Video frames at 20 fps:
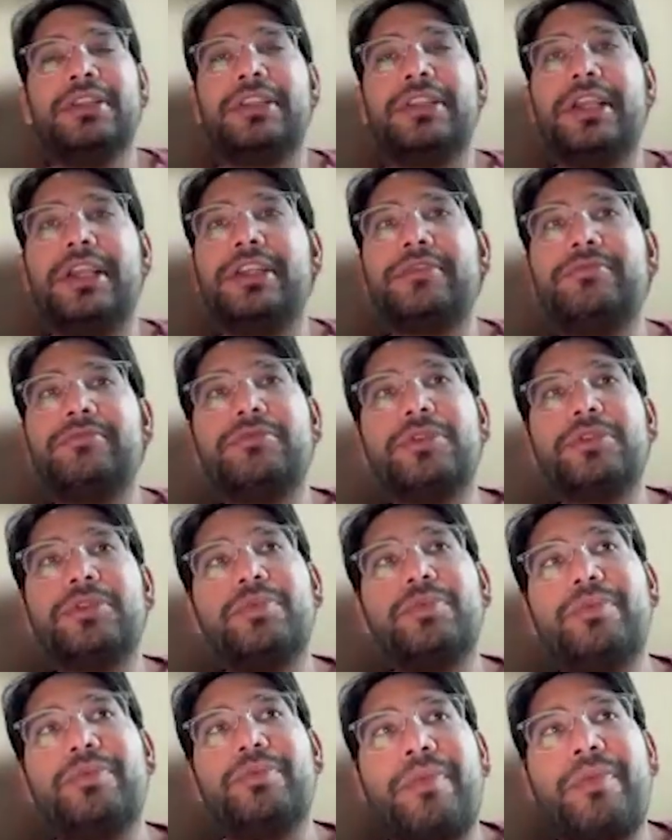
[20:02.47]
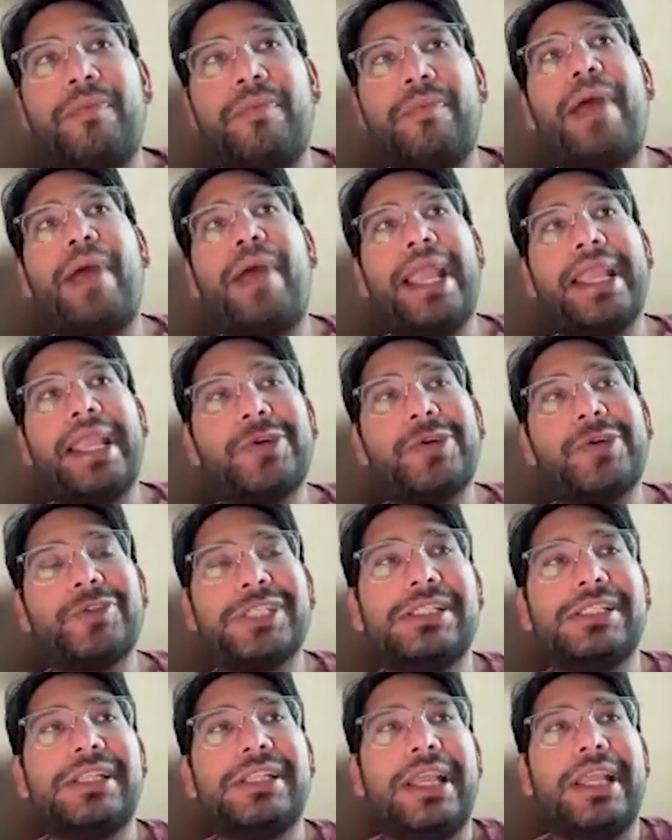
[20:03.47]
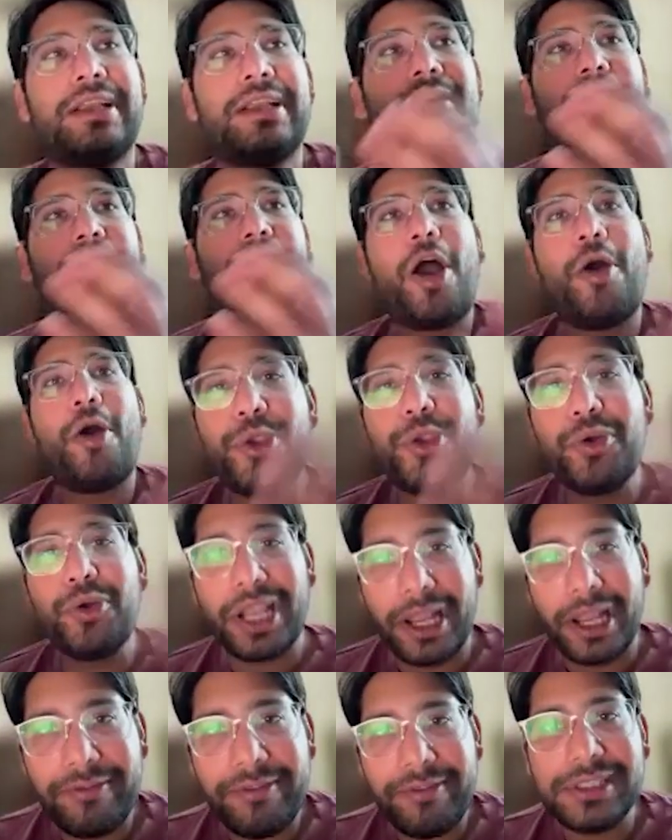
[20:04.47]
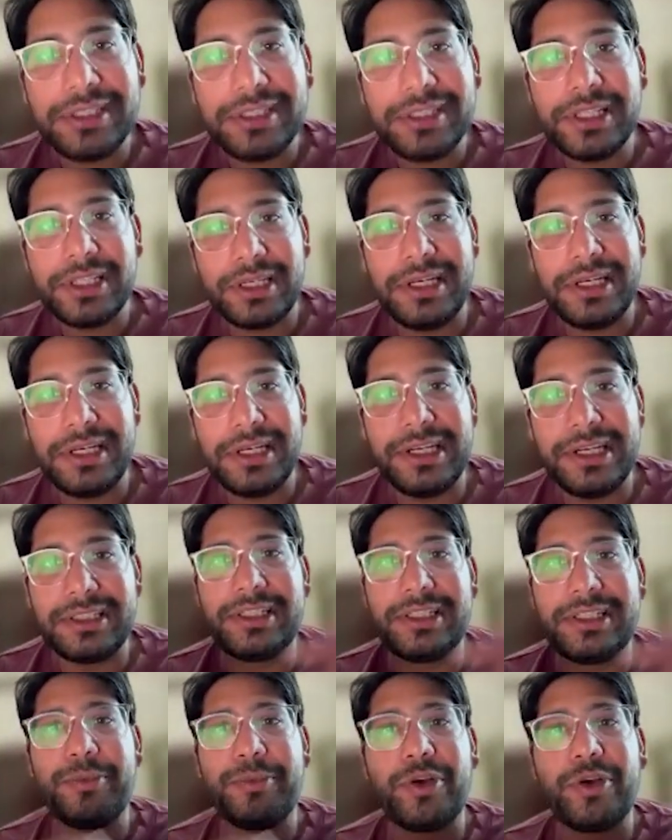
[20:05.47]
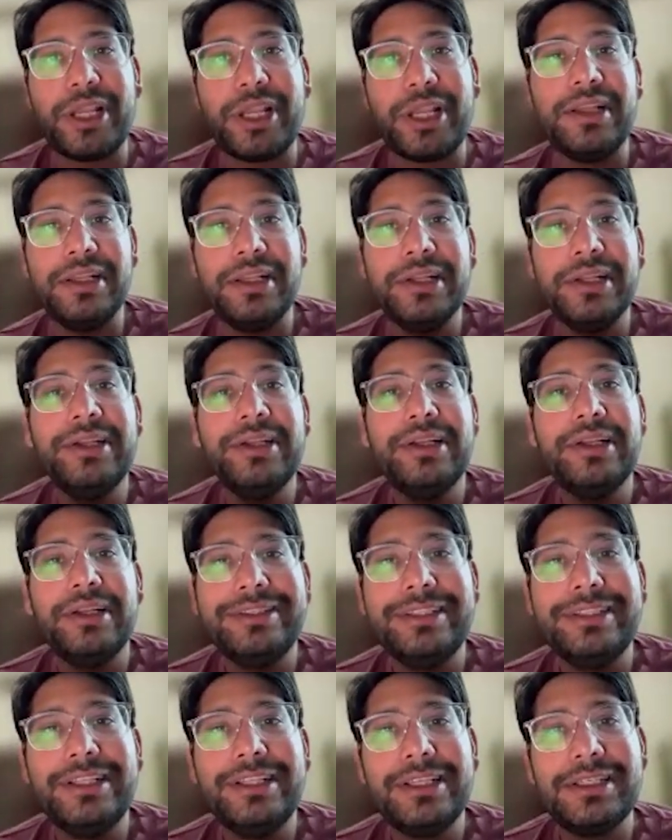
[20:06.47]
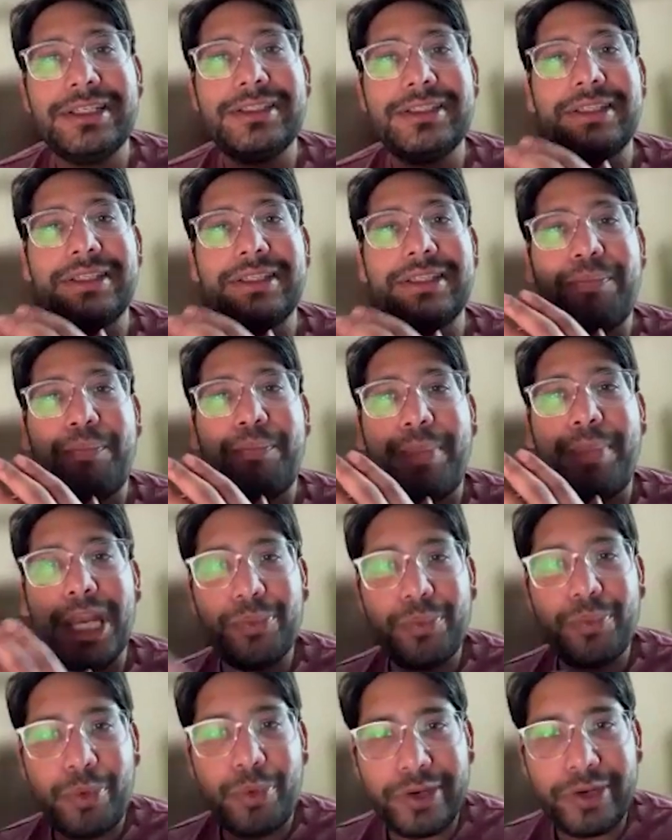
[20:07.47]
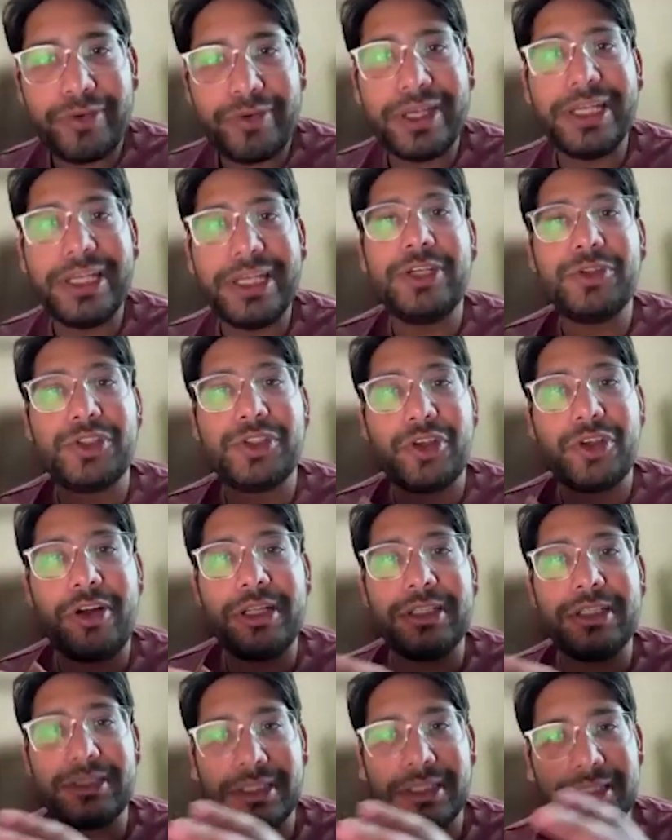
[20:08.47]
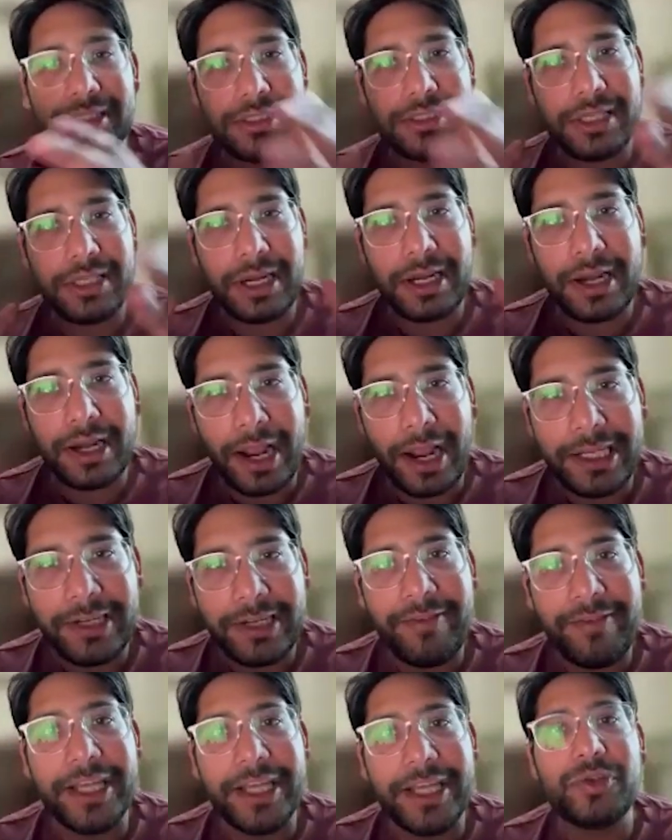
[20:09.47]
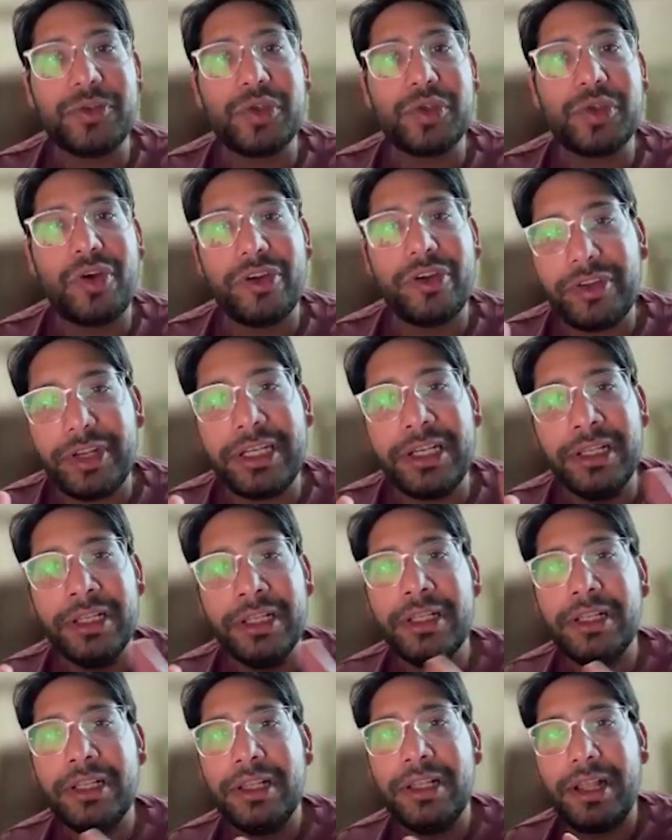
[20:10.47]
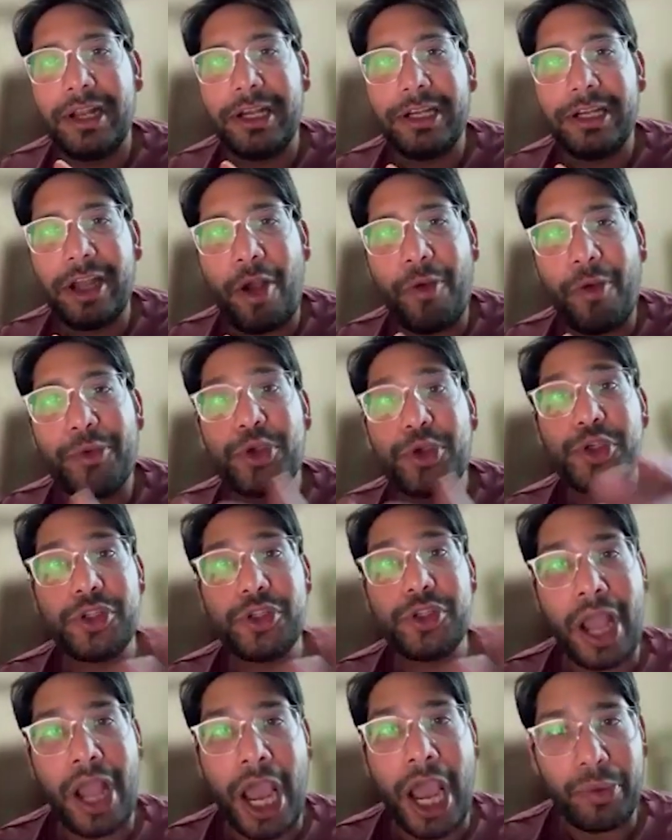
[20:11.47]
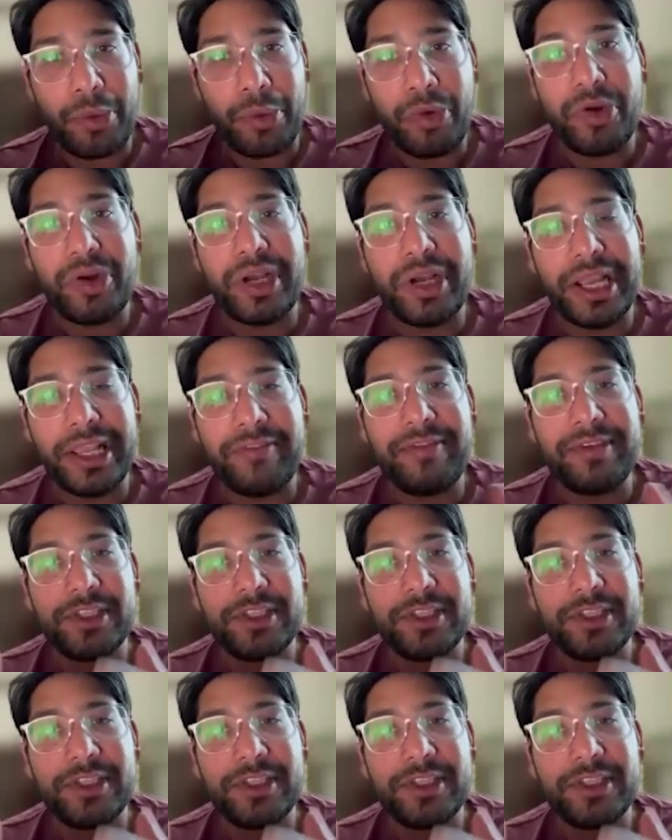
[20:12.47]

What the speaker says: Then My question is like, how you convince the leadership? Okay, this is the pain point we need to solve. This is the right way to solve it, and how you show the ROI.